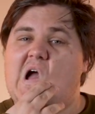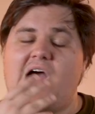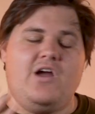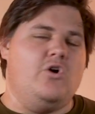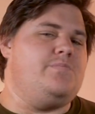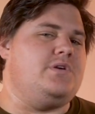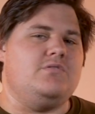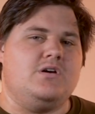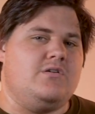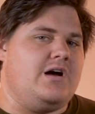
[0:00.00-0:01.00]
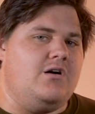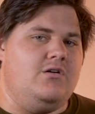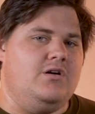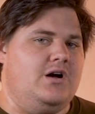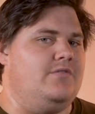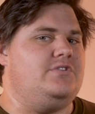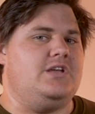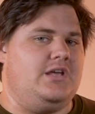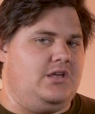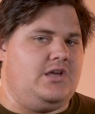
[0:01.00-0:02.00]
I hope you know how loved
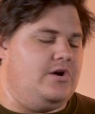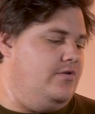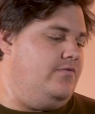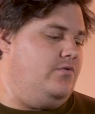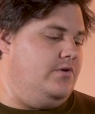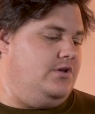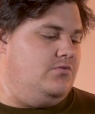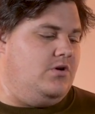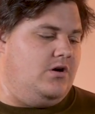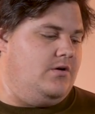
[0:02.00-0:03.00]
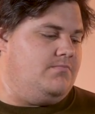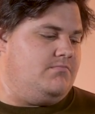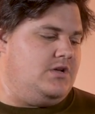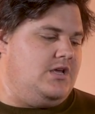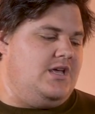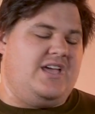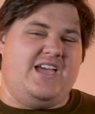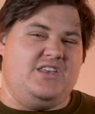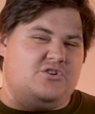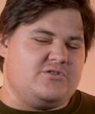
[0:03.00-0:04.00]
and cared for you are.
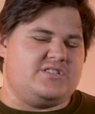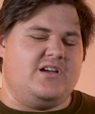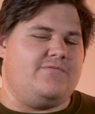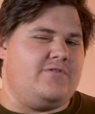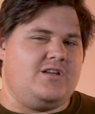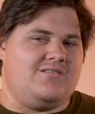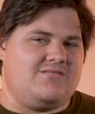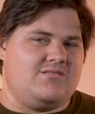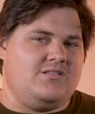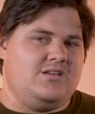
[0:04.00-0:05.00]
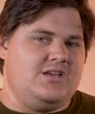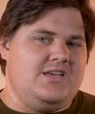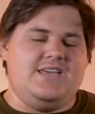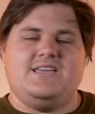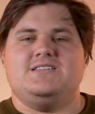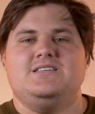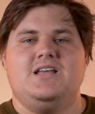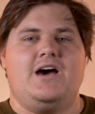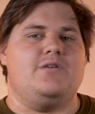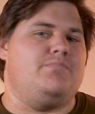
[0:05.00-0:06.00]
And your suffering is
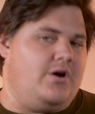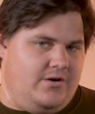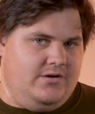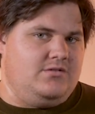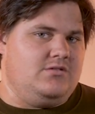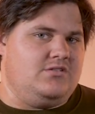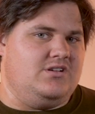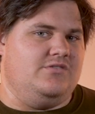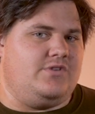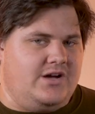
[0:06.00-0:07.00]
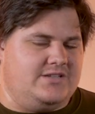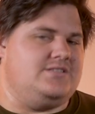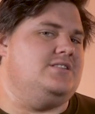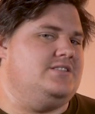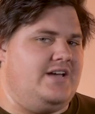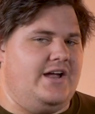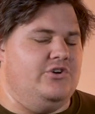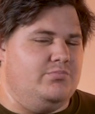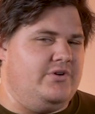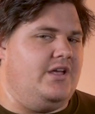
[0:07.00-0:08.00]
not a part of God's design
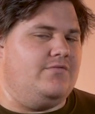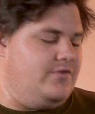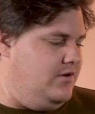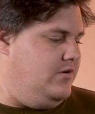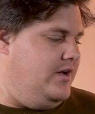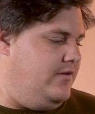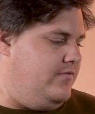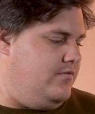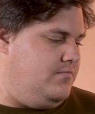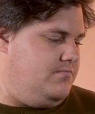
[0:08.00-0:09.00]
or plan for your life.